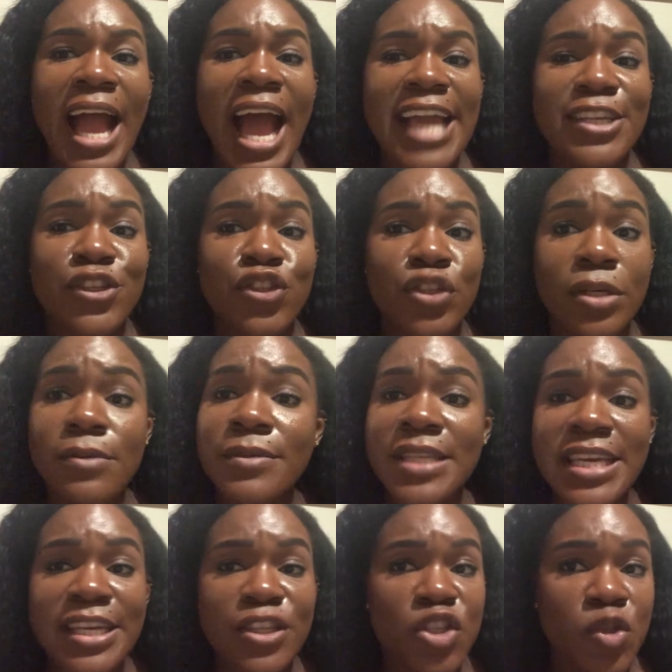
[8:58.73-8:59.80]
I don't
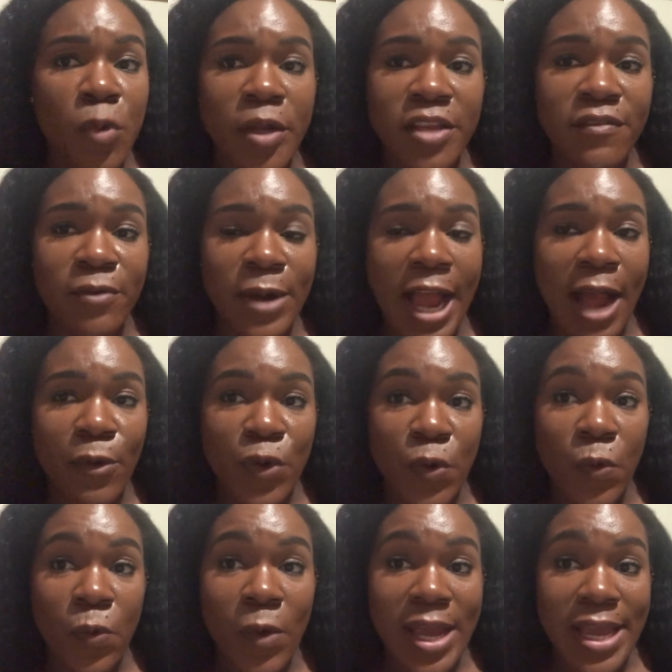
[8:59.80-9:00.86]
think it's
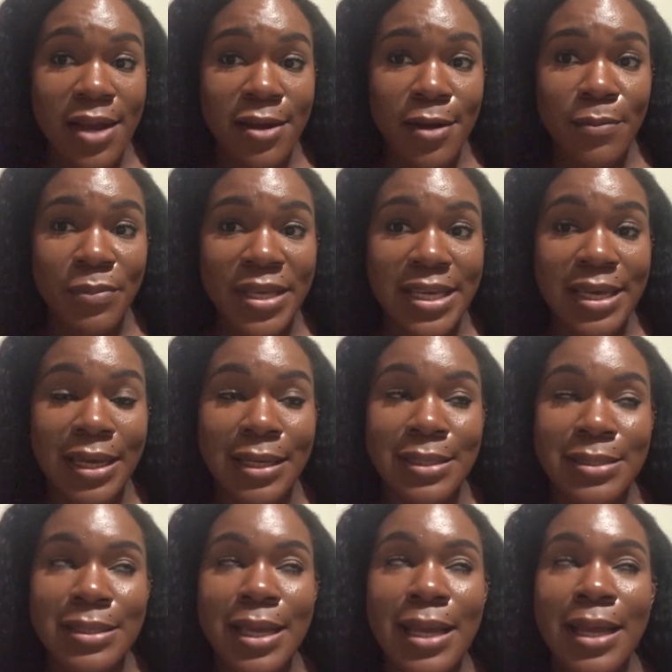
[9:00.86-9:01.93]
24-hour wear
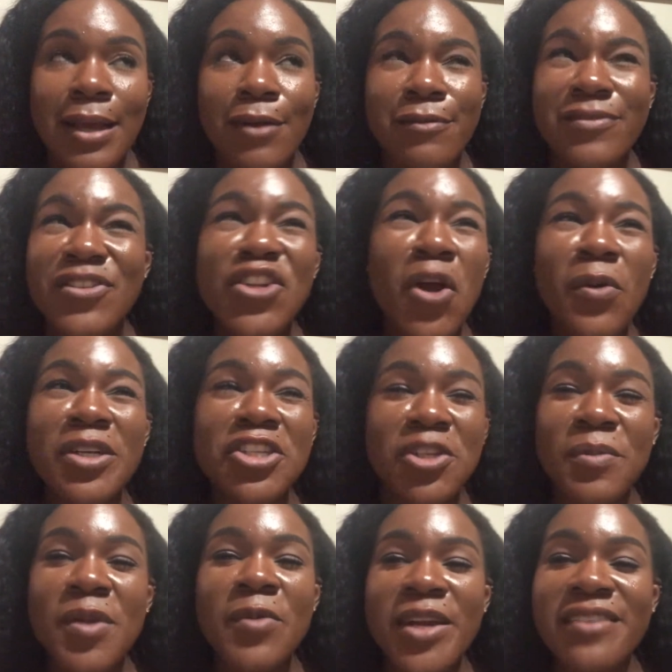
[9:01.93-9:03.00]
because no one
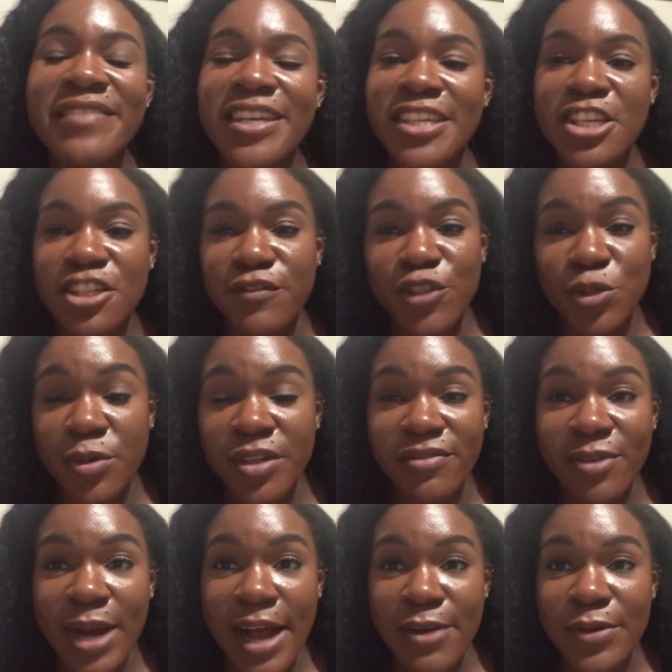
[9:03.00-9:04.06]
should be wearing foundation for 24
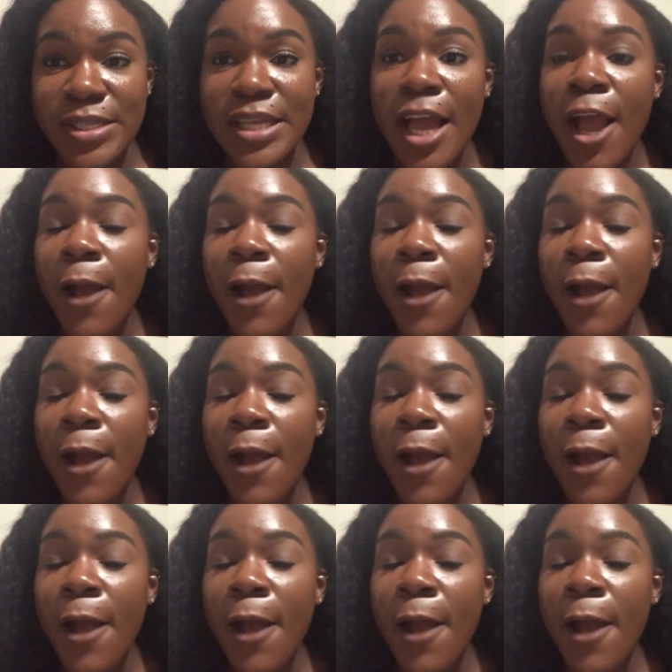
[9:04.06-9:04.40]
hours,